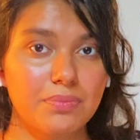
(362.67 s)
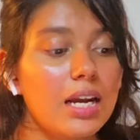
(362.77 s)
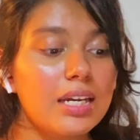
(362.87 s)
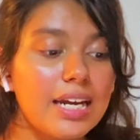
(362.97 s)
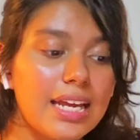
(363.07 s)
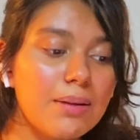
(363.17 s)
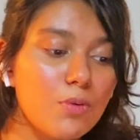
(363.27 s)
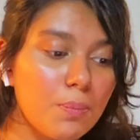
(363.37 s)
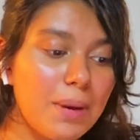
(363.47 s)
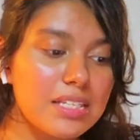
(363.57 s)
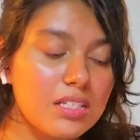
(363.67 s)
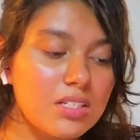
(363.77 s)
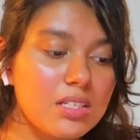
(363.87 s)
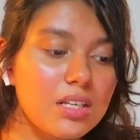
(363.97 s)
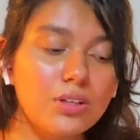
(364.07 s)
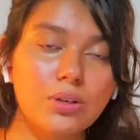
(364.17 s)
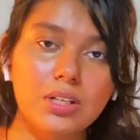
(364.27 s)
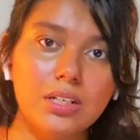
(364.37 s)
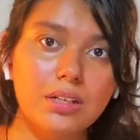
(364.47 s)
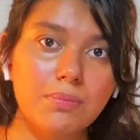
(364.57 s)
Reading more passages in
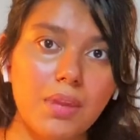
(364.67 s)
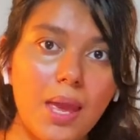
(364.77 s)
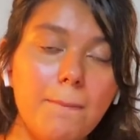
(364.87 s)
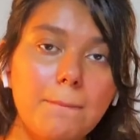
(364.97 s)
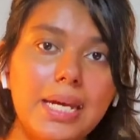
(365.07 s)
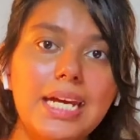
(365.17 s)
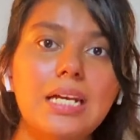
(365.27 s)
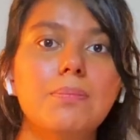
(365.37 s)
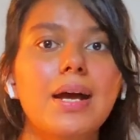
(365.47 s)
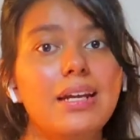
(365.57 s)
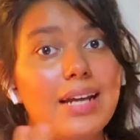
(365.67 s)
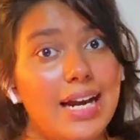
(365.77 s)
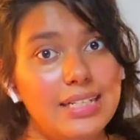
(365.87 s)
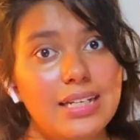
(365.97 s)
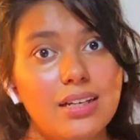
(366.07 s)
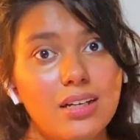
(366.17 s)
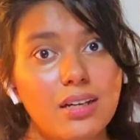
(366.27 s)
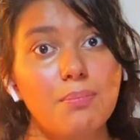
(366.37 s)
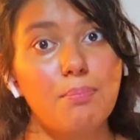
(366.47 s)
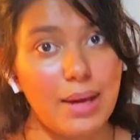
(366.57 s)
Korean made my writing
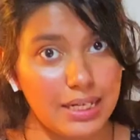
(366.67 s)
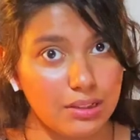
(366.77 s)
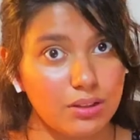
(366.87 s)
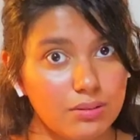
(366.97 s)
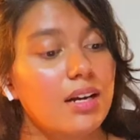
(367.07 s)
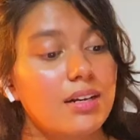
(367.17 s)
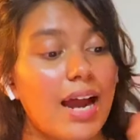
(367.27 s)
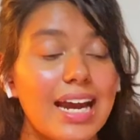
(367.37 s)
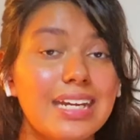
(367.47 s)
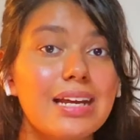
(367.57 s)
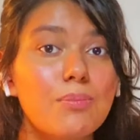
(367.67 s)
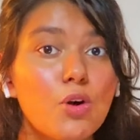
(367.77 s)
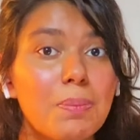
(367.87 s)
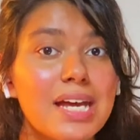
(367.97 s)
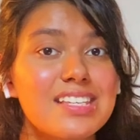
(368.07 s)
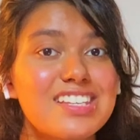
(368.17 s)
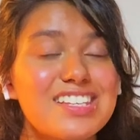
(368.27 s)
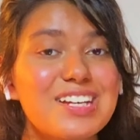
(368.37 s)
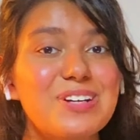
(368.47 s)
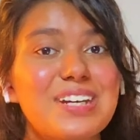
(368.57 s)
better. Writing more
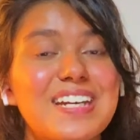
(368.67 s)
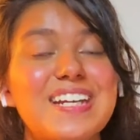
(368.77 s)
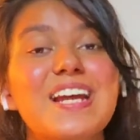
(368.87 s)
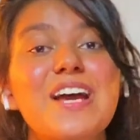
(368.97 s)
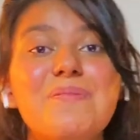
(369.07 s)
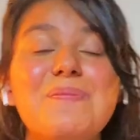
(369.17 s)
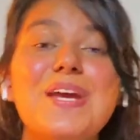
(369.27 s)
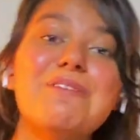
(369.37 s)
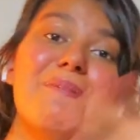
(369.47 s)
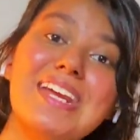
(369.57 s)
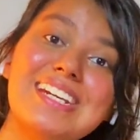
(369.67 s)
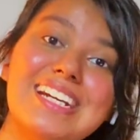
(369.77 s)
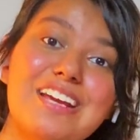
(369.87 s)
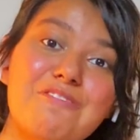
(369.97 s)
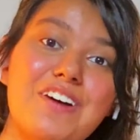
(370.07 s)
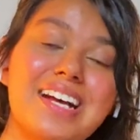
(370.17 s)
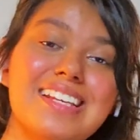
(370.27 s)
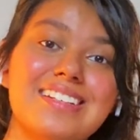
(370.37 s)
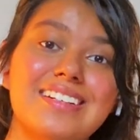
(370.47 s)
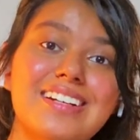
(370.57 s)
passages in Korean made my reading
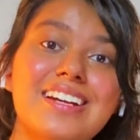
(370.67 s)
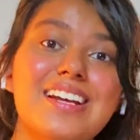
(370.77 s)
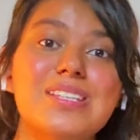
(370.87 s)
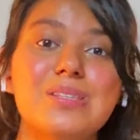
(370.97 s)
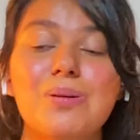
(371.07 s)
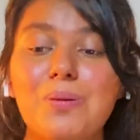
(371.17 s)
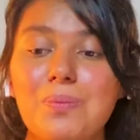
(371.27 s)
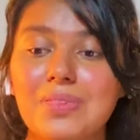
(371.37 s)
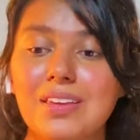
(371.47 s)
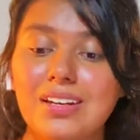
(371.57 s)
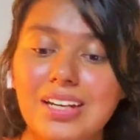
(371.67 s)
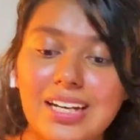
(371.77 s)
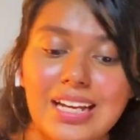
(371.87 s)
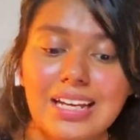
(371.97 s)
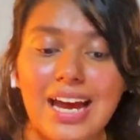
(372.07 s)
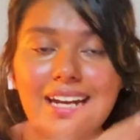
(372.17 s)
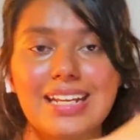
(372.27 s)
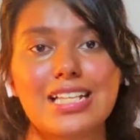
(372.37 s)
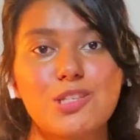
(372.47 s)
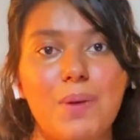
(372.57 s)
faster. So reading,
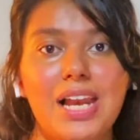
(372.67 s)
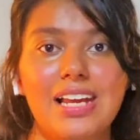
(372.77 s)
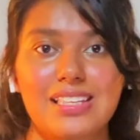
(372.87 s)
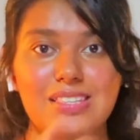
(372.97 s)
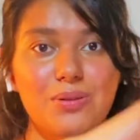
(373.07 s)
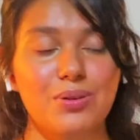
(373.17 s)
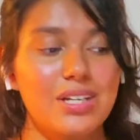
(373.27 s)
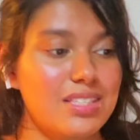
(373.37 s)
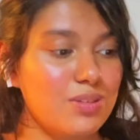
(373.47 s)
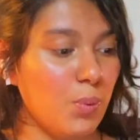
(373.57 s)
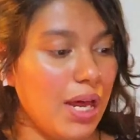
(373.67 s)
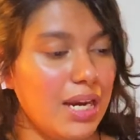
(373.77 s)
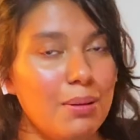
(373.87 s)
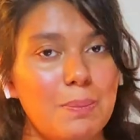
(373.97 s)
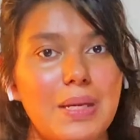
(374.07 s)
writing and spellings, it's one